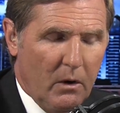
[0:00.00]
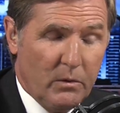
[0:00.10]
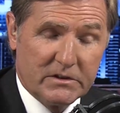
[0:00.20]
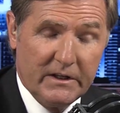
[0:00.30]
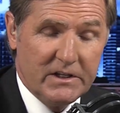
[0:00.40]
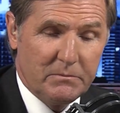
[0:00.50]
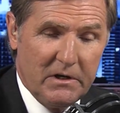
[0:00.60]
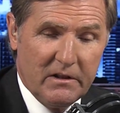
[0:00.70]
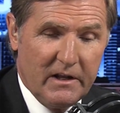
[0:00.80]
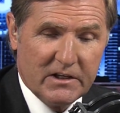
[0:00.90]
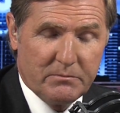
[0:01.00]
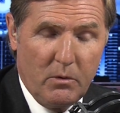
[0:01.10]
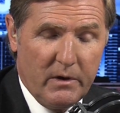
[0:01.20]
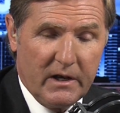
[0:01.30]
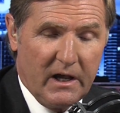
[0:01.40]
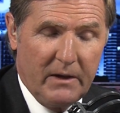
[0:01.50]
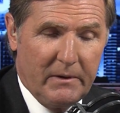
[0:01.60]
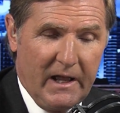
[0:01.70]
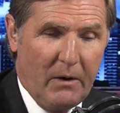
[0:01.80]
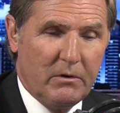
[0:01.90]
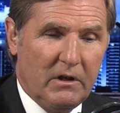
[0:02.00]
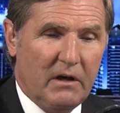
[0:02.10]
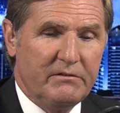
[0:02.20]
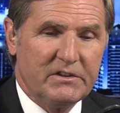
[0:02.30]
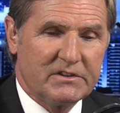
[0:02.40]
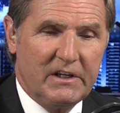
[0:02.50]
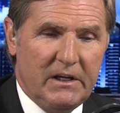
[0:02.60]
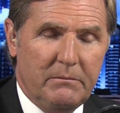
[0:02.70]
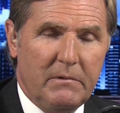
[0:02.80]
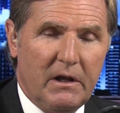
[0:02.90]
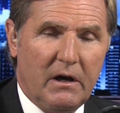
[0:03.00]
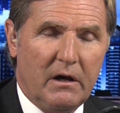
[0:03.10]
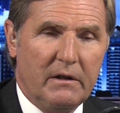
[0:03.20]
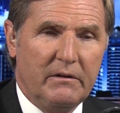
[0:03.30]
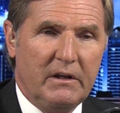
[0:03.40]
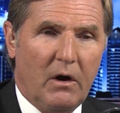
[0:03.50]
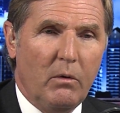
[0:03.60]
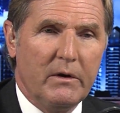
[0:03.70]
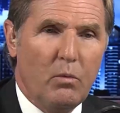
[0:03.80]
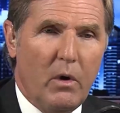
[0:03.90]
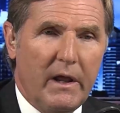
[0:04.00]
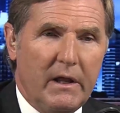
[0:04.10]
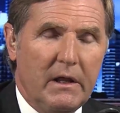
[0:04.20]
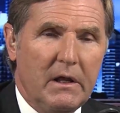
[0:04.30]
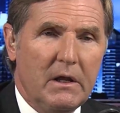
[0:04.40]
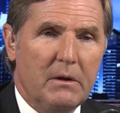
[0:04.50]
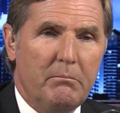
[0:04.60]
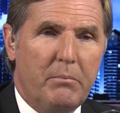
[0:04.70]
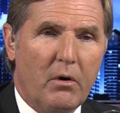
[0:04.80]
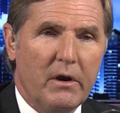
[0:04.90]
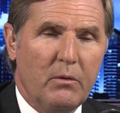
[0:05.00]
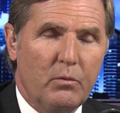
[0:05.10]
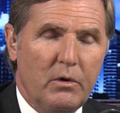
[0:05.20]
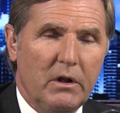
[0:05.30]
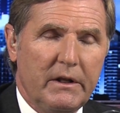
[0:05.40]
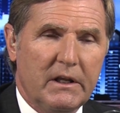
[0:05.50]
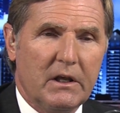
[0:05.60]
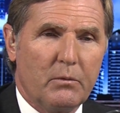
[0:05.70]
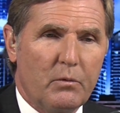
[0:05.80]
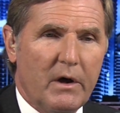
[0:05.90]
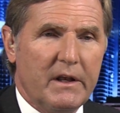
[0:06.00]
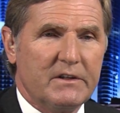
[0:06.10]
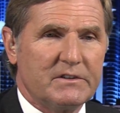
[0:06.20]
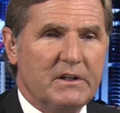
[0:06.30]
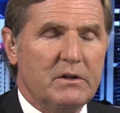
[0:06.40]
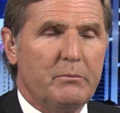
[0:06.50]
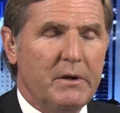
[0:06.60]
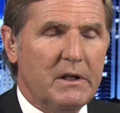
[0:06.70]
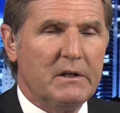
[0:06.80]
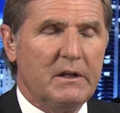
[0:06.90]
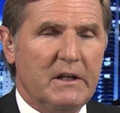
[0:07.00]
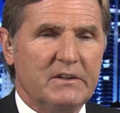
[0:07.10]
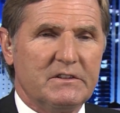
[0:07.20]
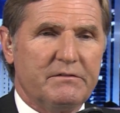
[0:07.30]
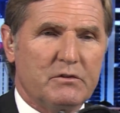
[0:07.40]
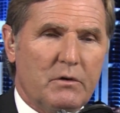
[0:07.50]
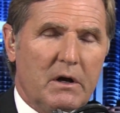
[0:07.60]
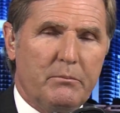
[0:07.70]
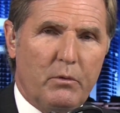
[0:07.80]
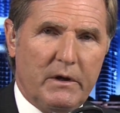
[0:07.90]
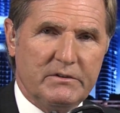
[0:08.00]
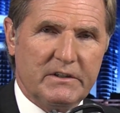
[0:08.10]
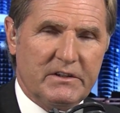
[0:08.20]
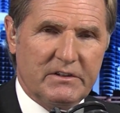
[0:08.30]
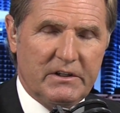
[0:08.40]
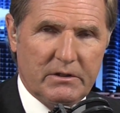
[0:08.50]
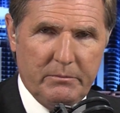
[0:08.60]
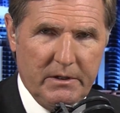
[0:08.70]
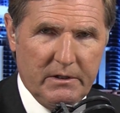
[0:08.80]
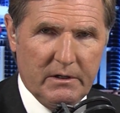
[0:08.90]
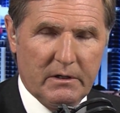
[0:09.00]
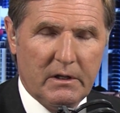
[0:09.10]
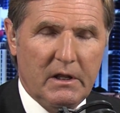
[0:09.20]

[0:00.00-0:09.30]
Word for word: Which leads me to the next point. I would love to see the only way Bernie really can run as an independent is if Trump runs as an independent.